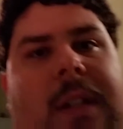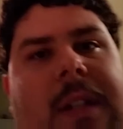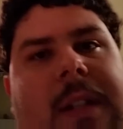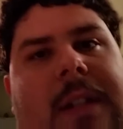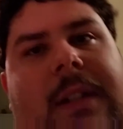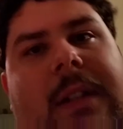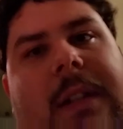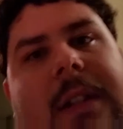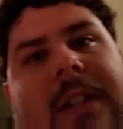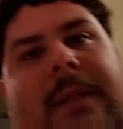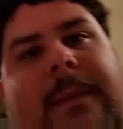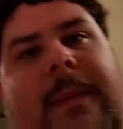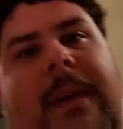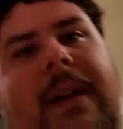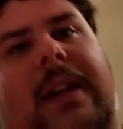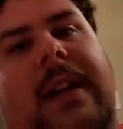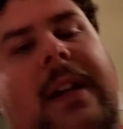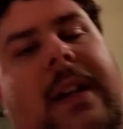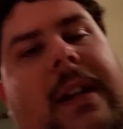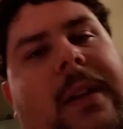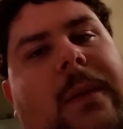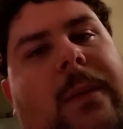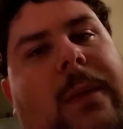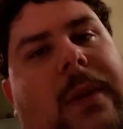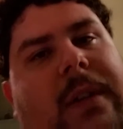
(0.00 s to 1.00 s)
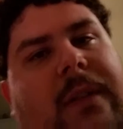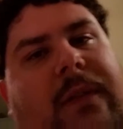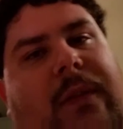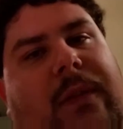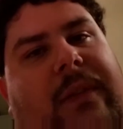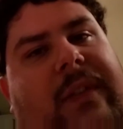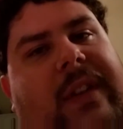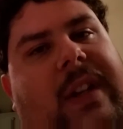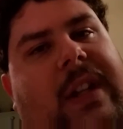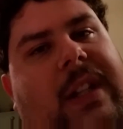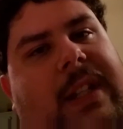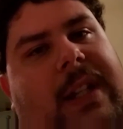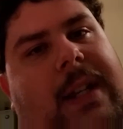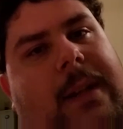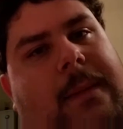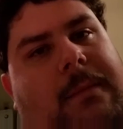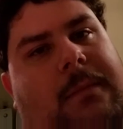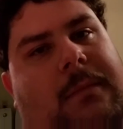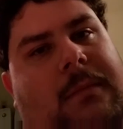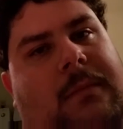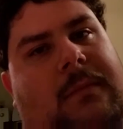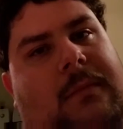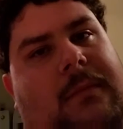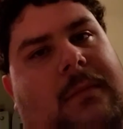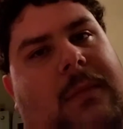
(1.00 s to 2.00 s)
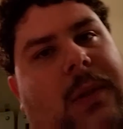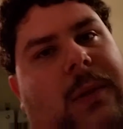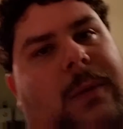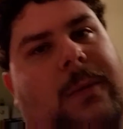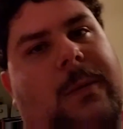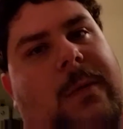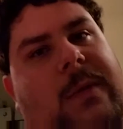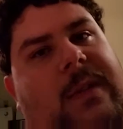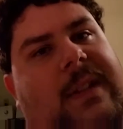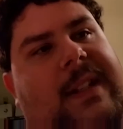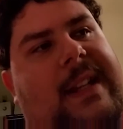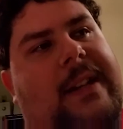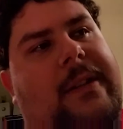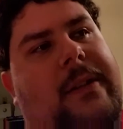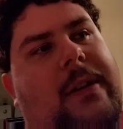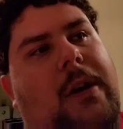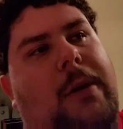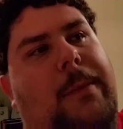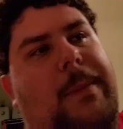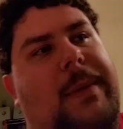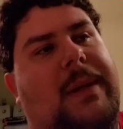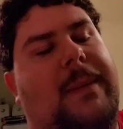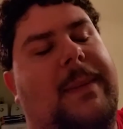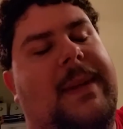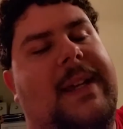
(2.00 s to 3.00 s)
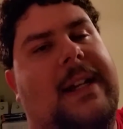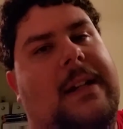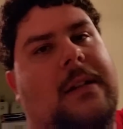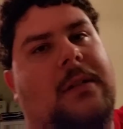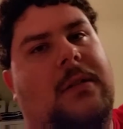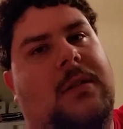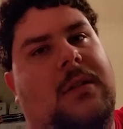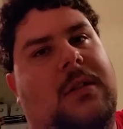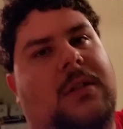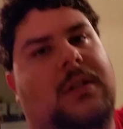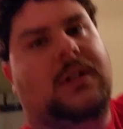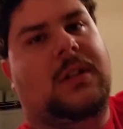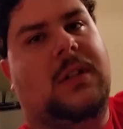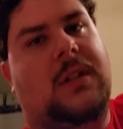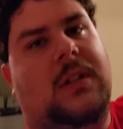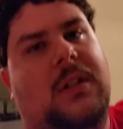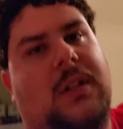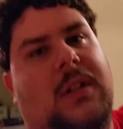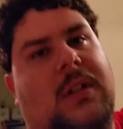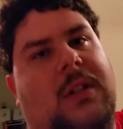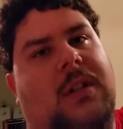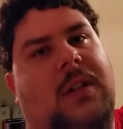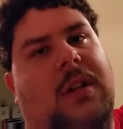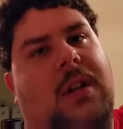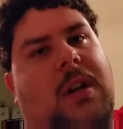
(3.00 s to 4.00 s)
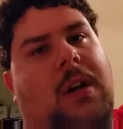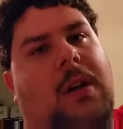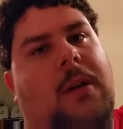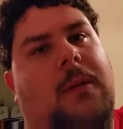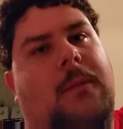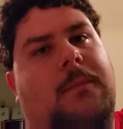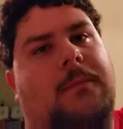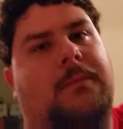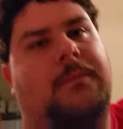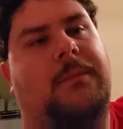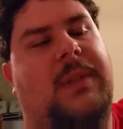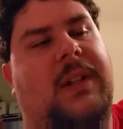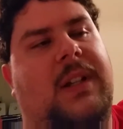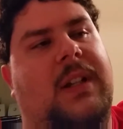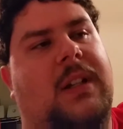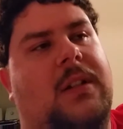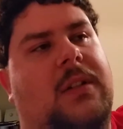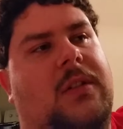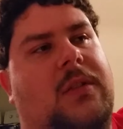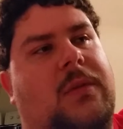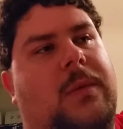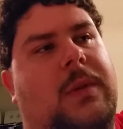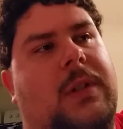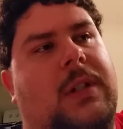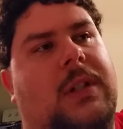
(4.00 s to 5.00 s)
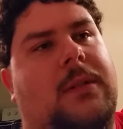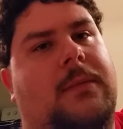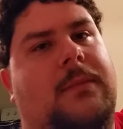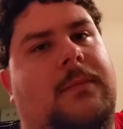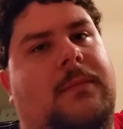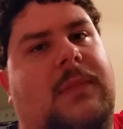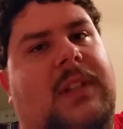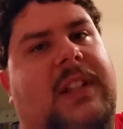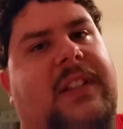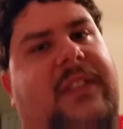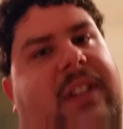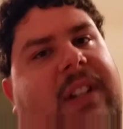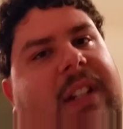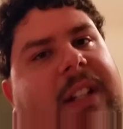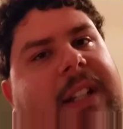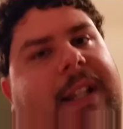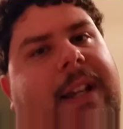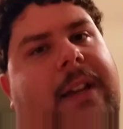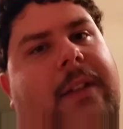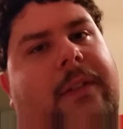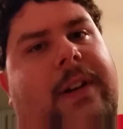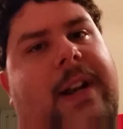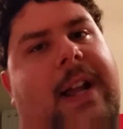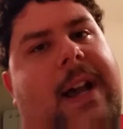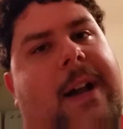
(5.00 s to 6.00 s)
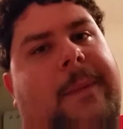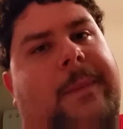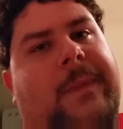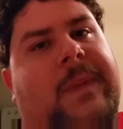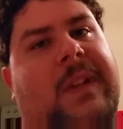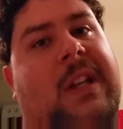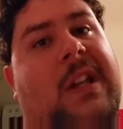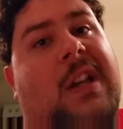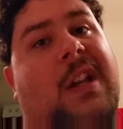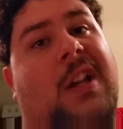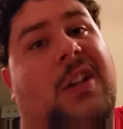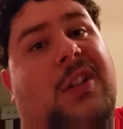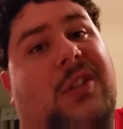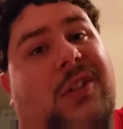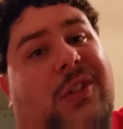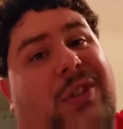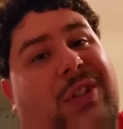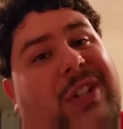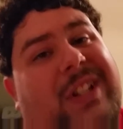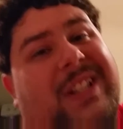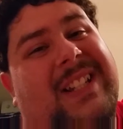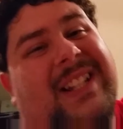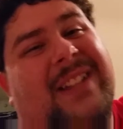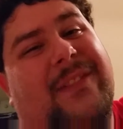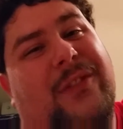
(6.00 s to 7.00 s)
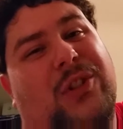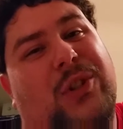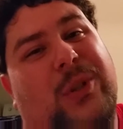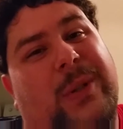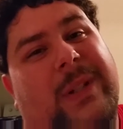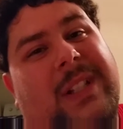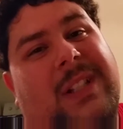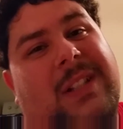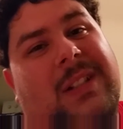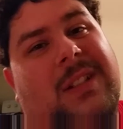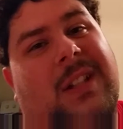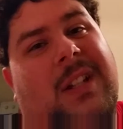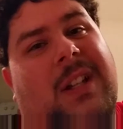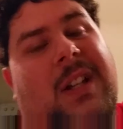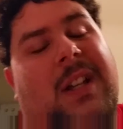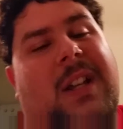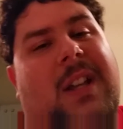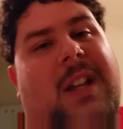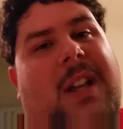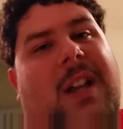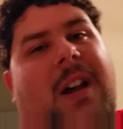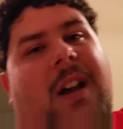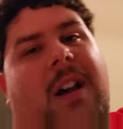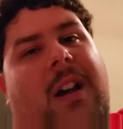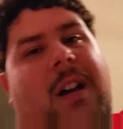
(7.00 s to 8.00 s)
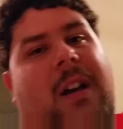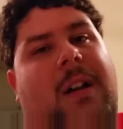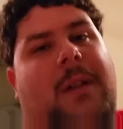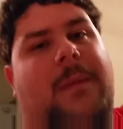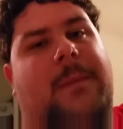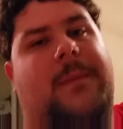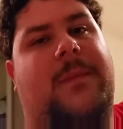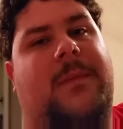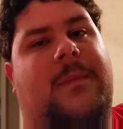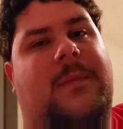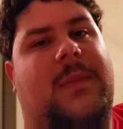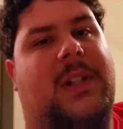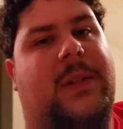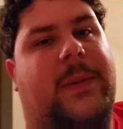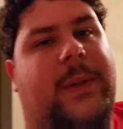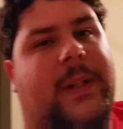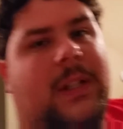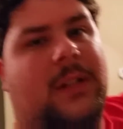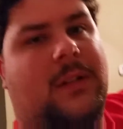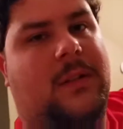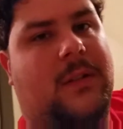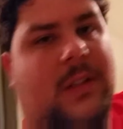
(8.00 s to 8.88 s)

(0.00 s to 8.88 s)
is my wonderful fiance, who's now helping me out because we're living together now, so she doesn't have a choice. Anyway,